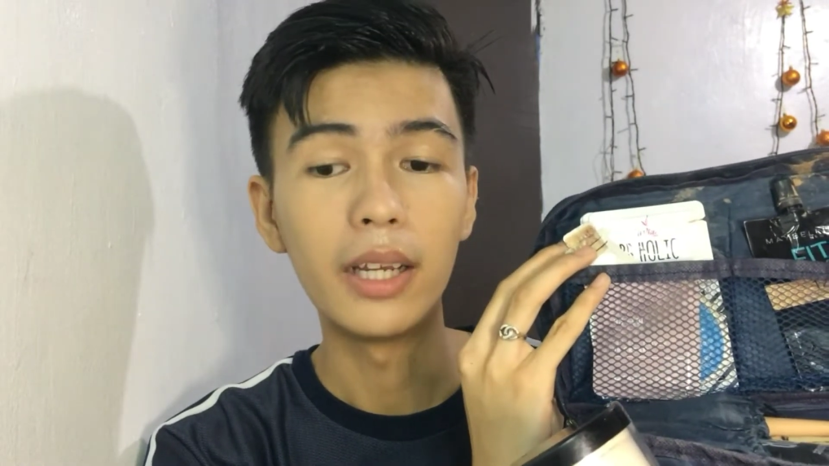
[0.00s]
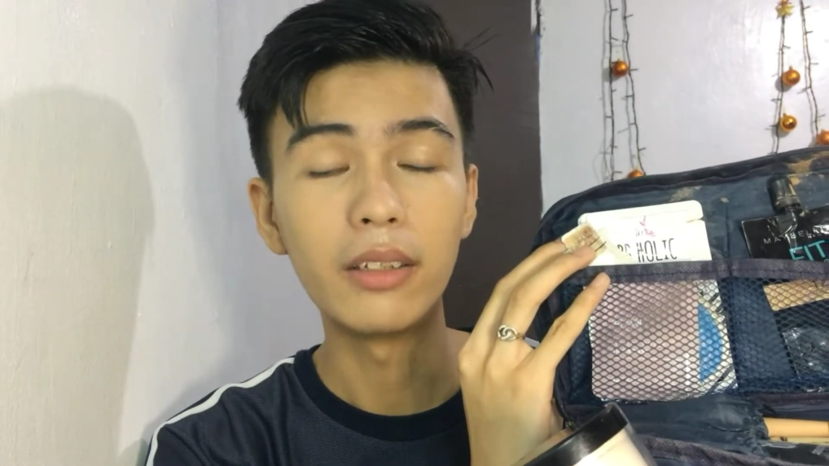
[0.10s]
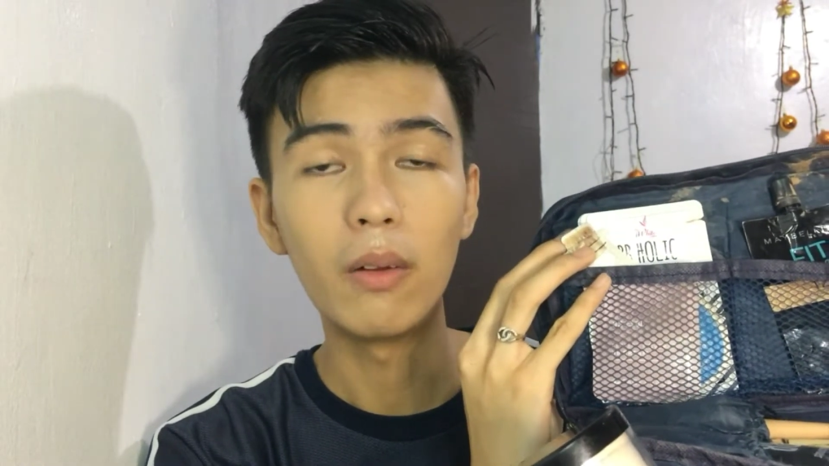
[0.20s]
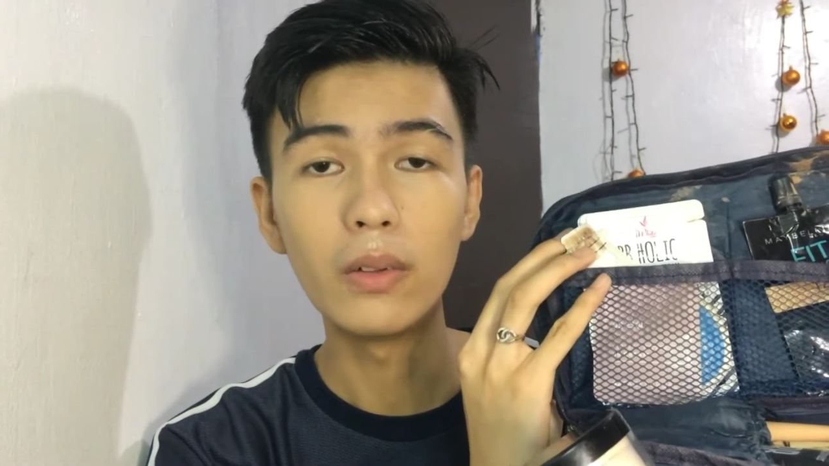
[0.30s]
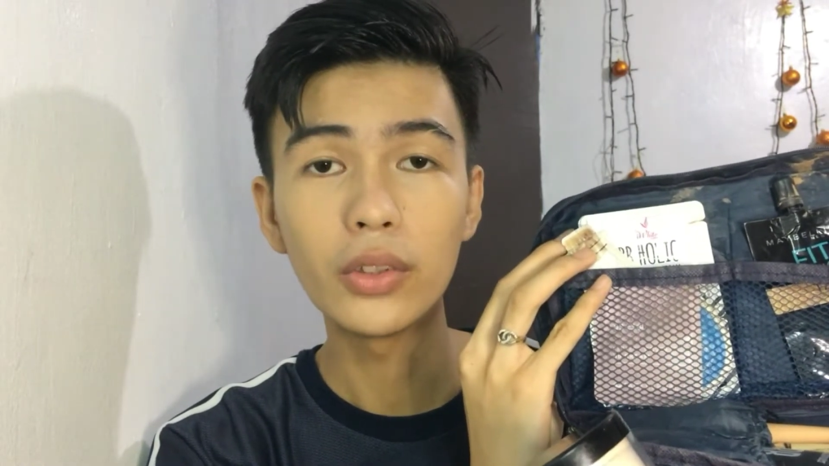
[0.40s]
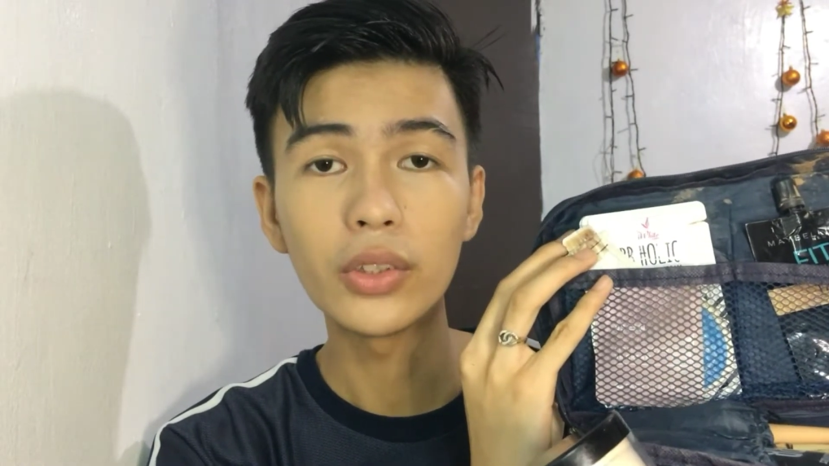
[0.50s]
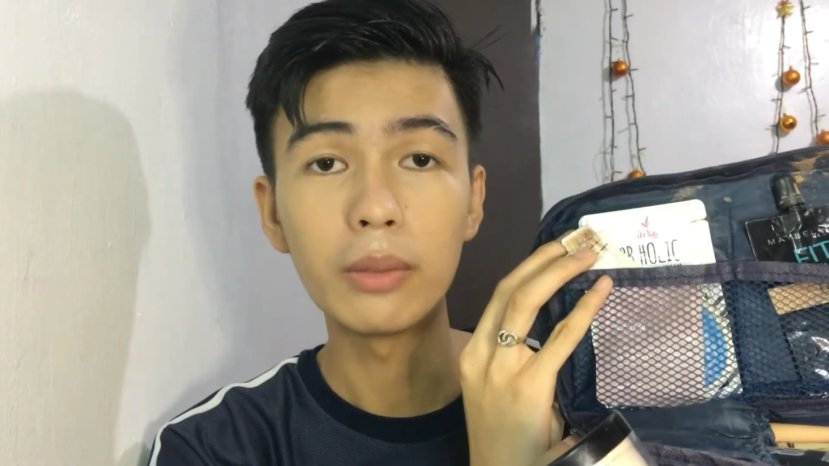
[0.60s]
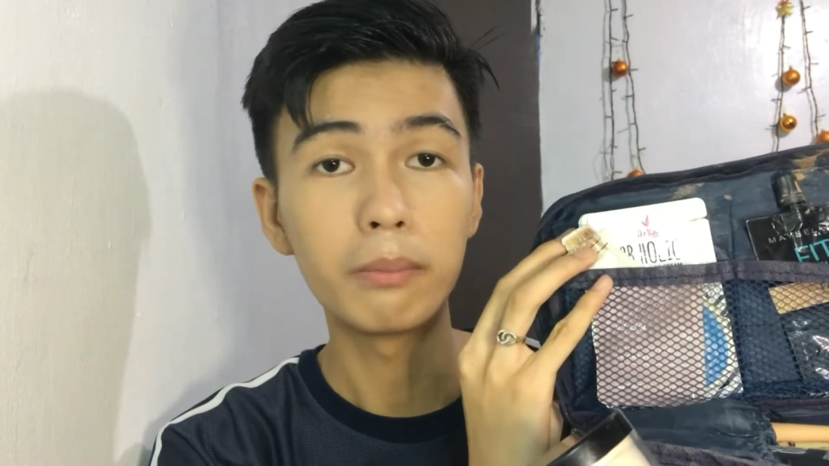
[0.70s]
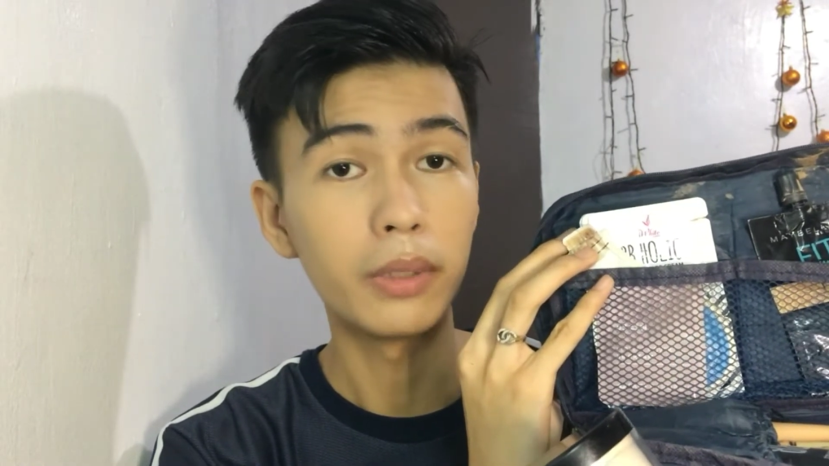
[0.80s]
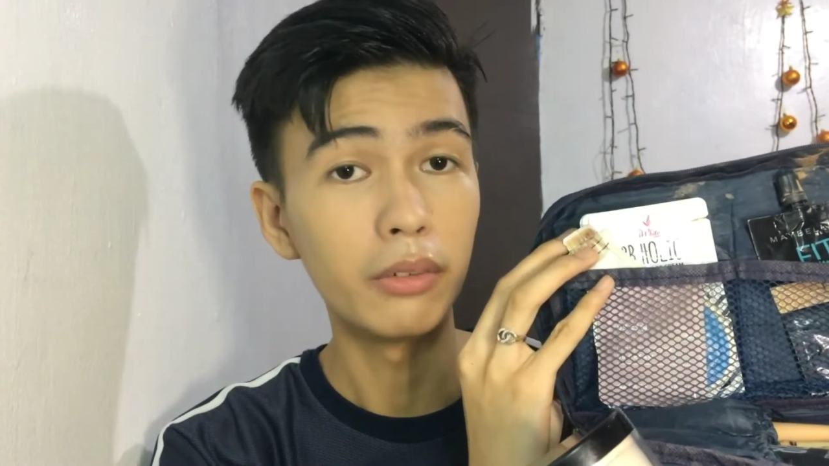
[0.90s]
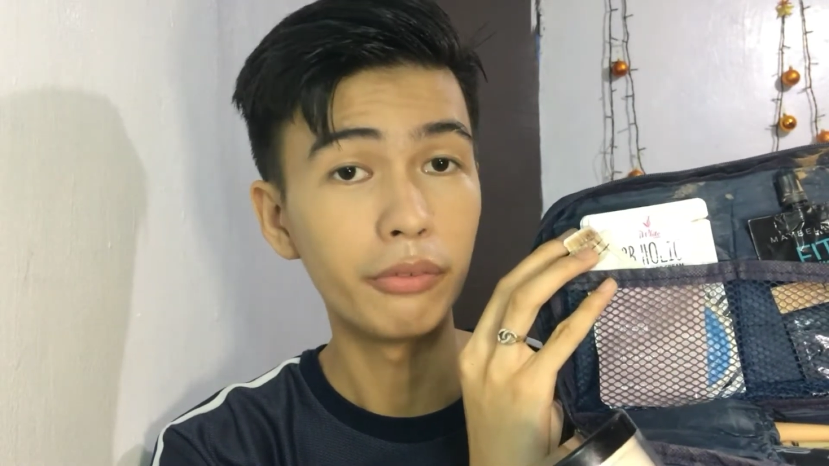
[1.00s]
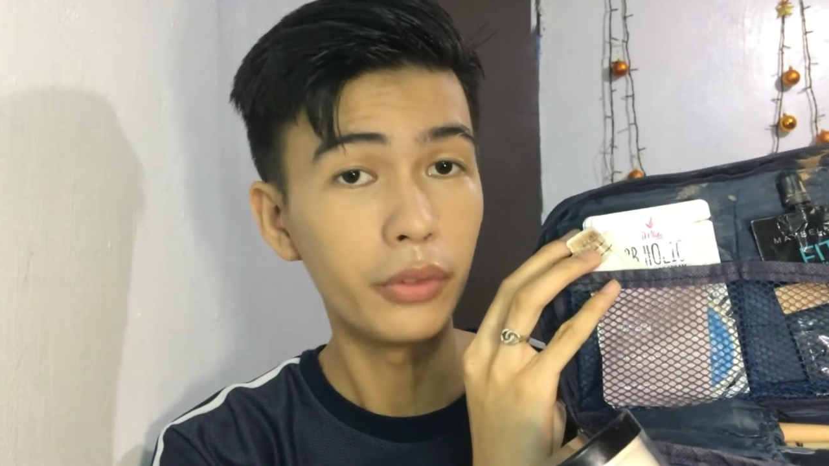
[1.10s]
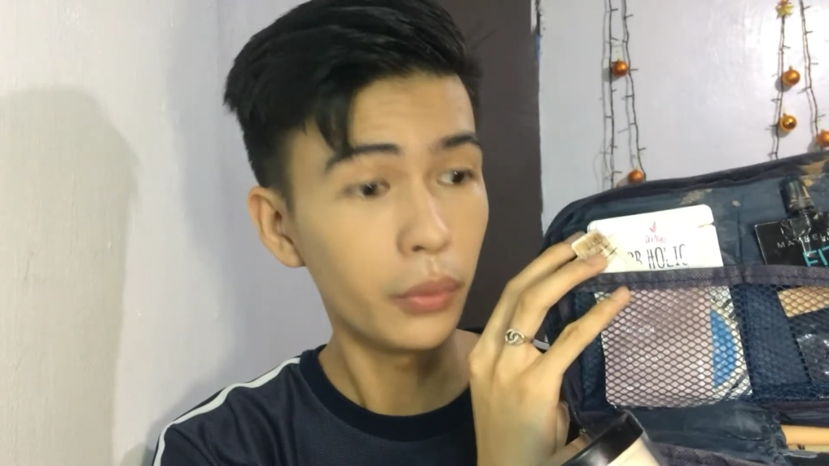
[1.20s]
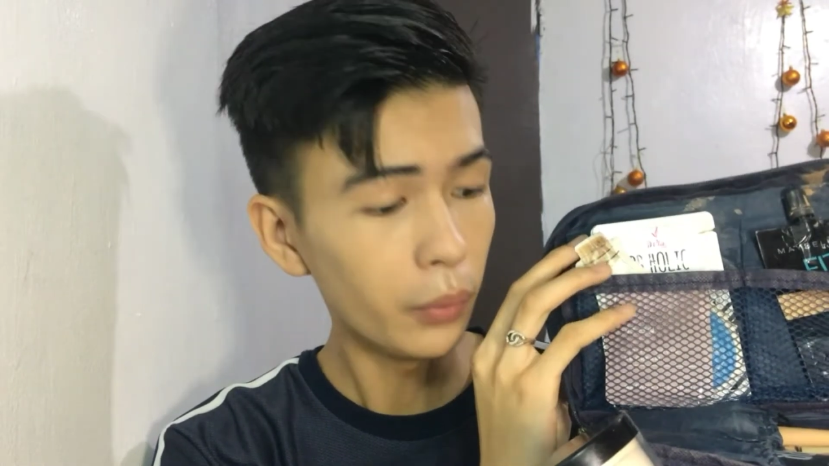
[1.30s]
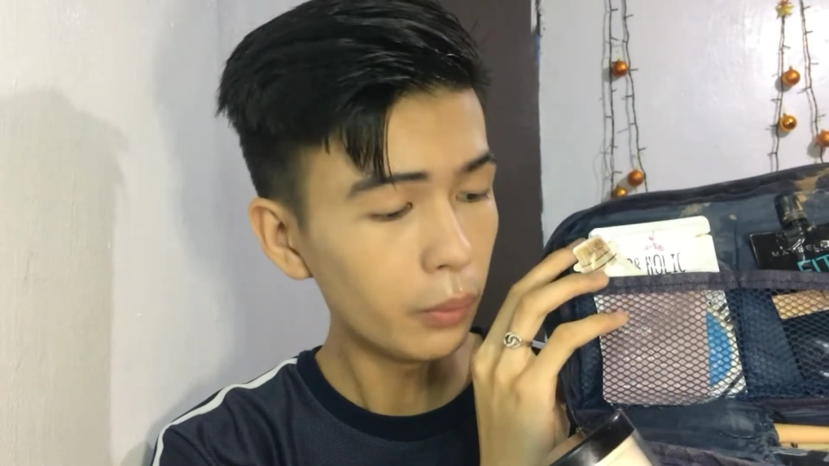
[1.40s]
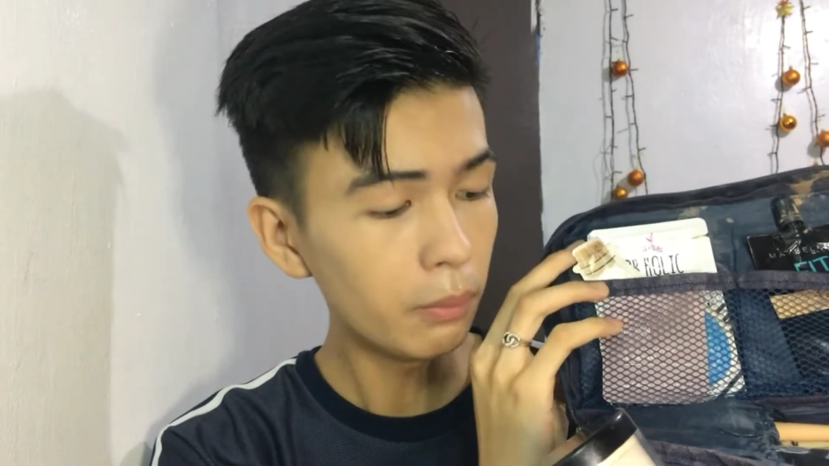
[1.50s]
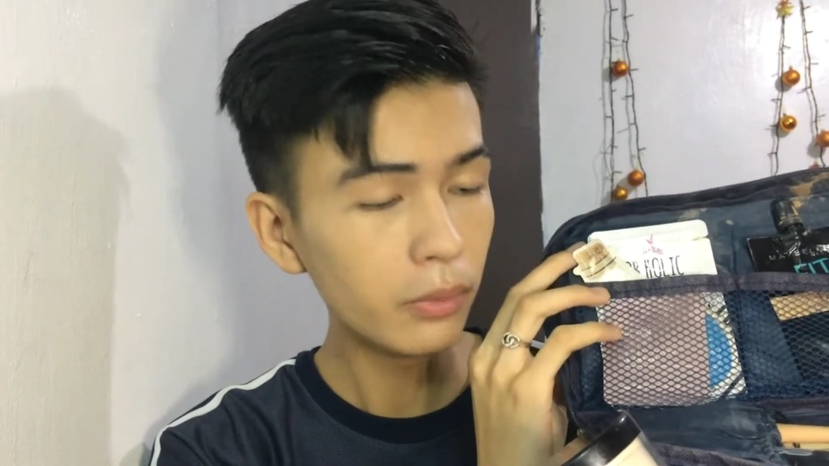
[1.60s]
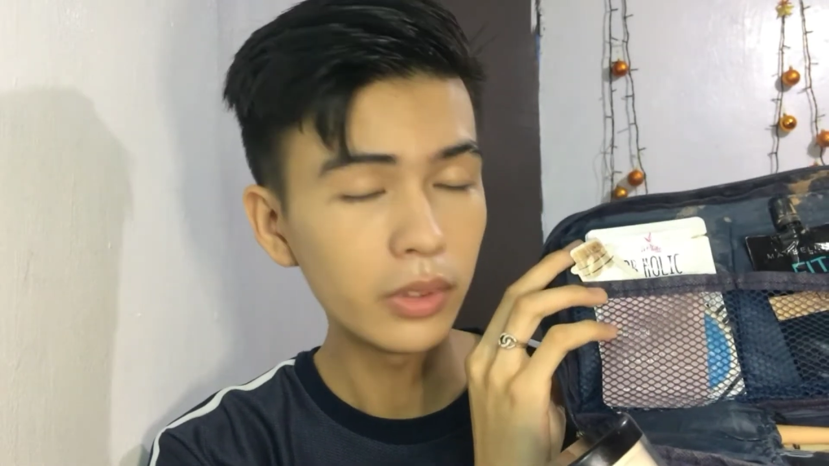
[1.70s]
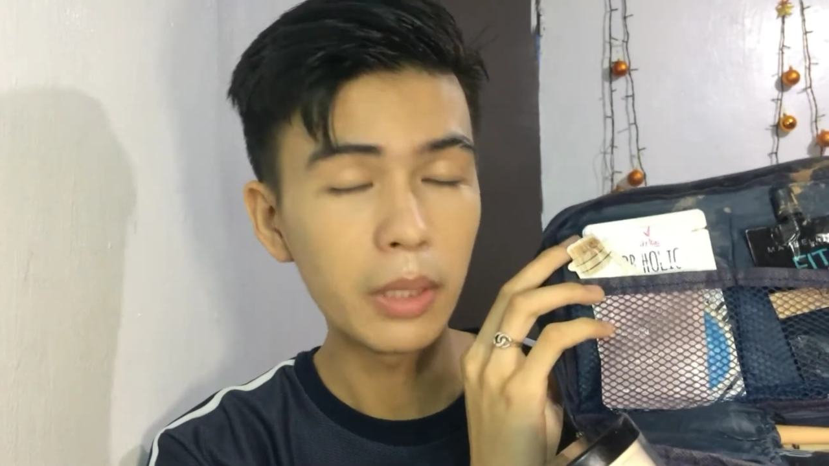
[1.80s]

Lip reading: And also some perfume.